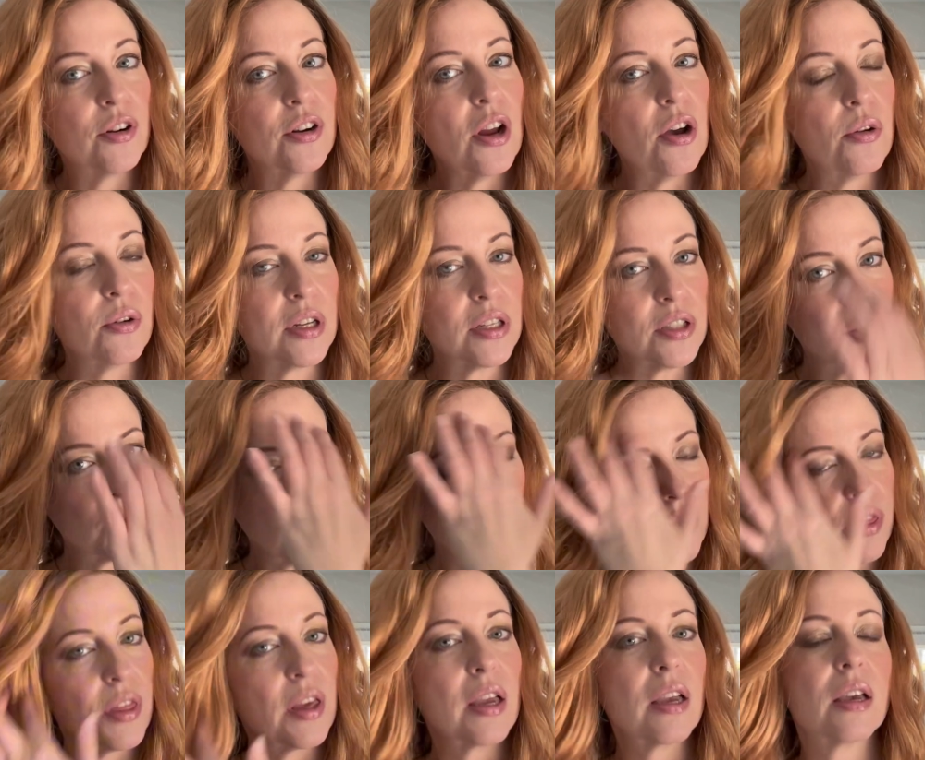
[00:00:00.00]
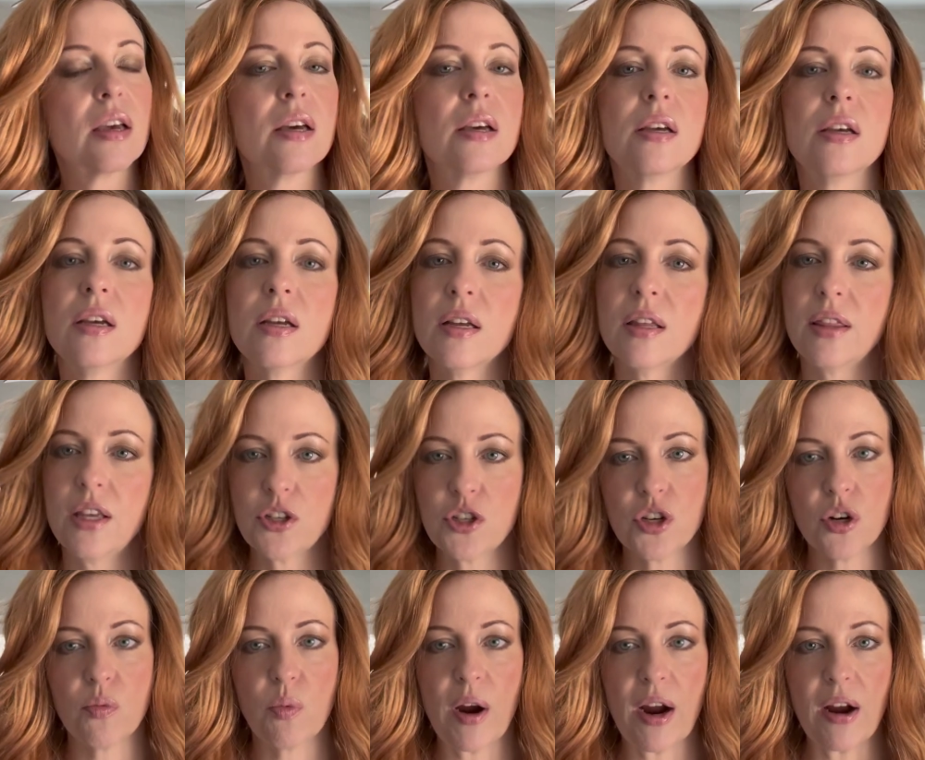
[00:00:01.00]
notice or think that
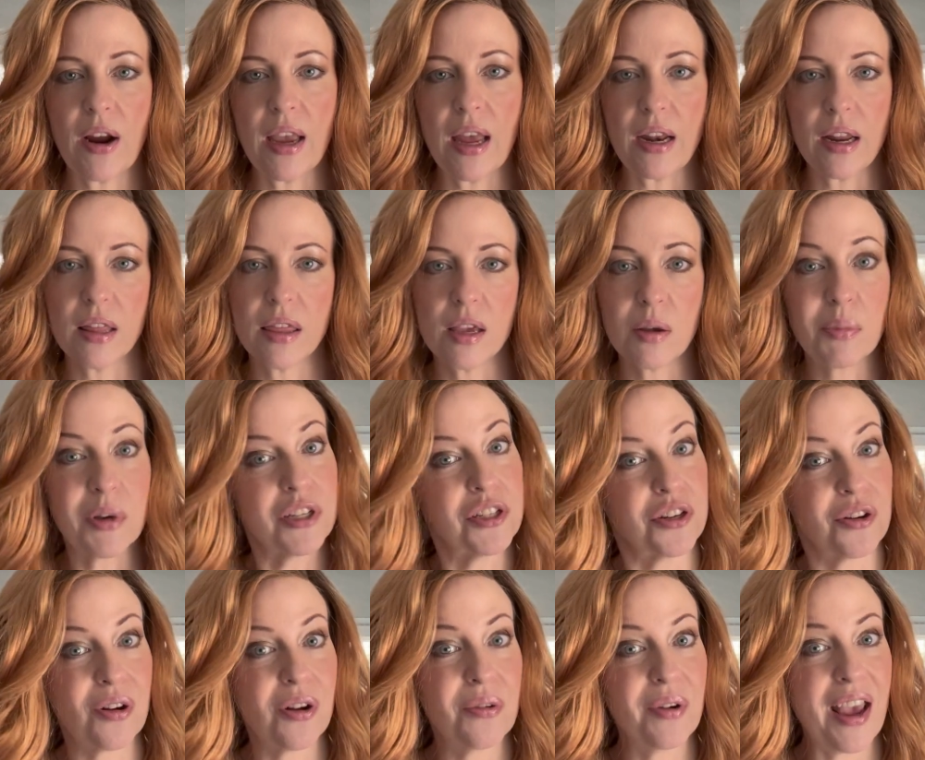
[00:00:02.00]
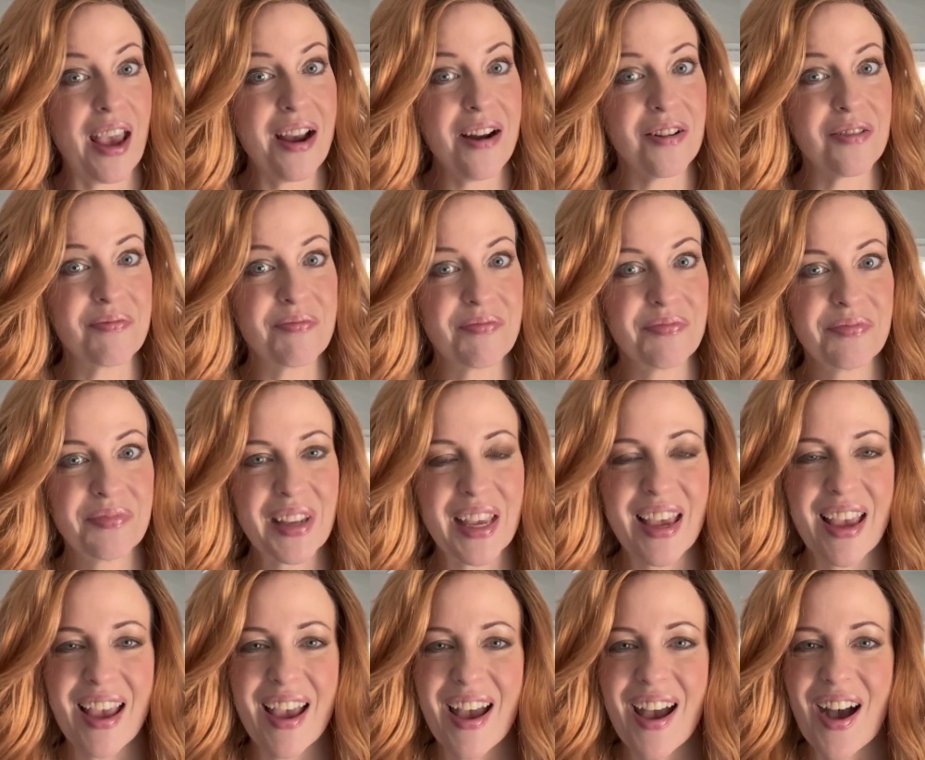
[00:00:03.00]
you're wearing anything but your own hair.
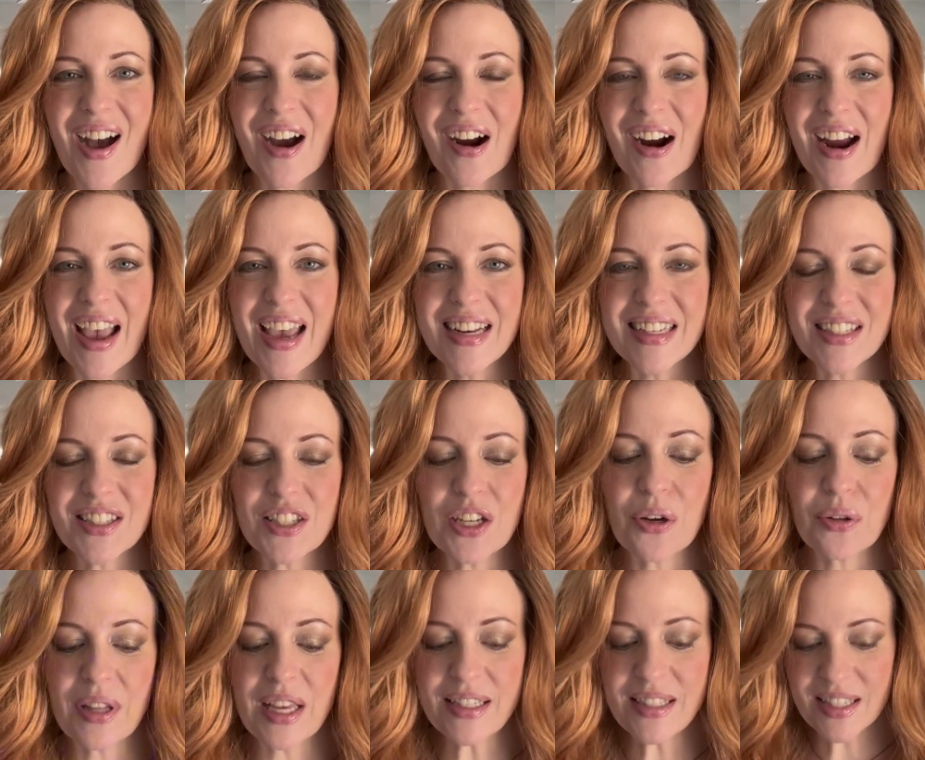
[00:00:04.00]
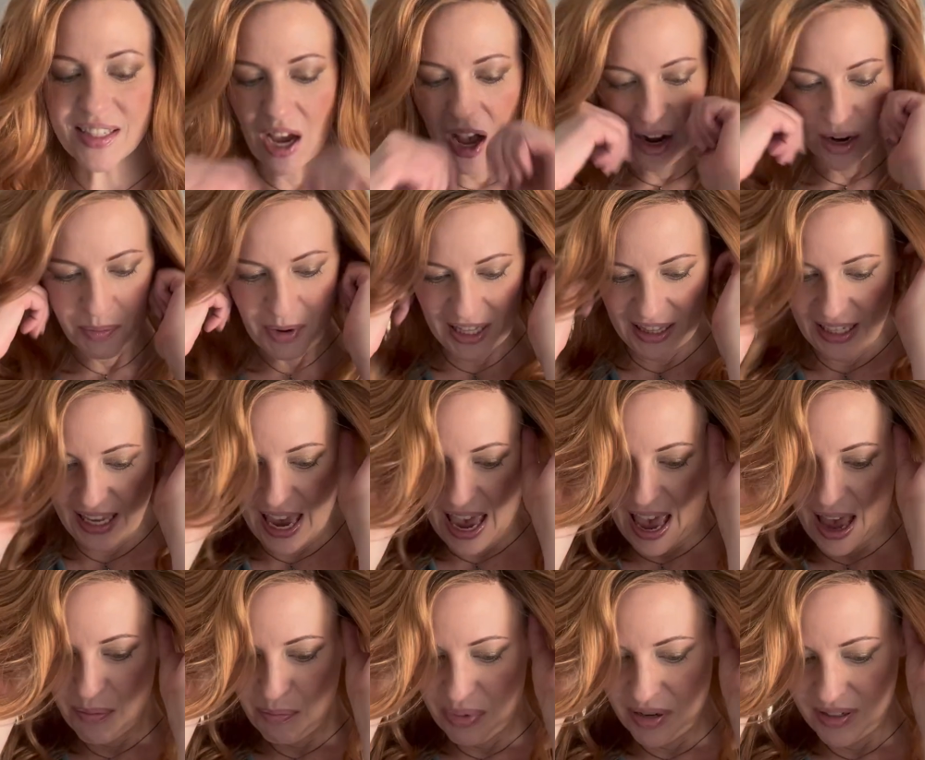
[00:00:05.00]
All right, so let's talk about the
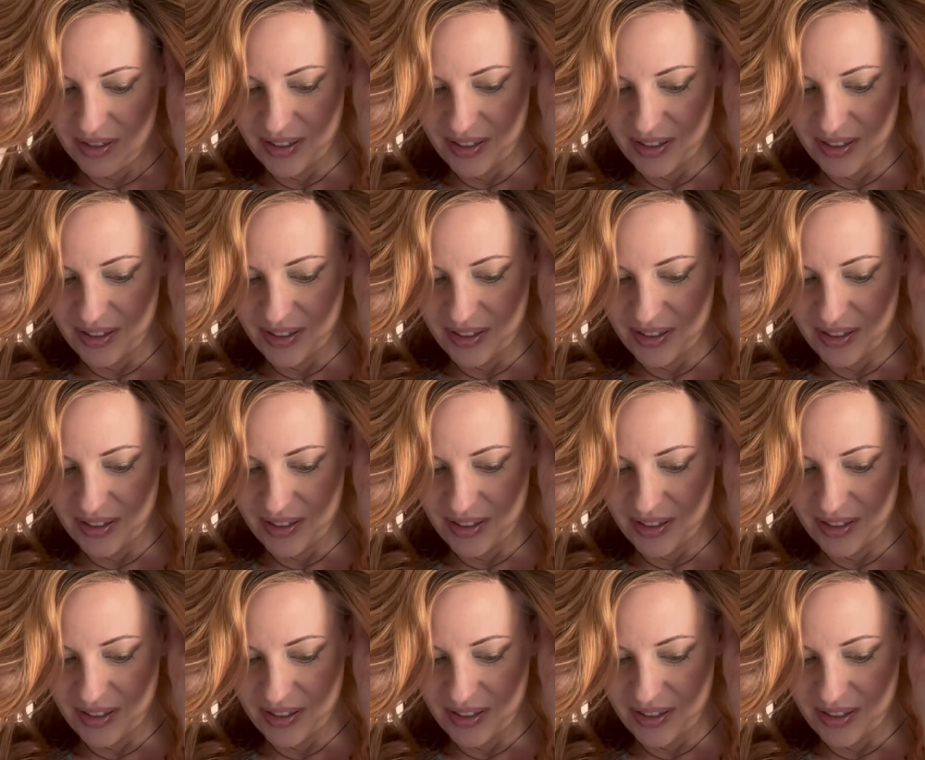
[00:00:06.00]
cap.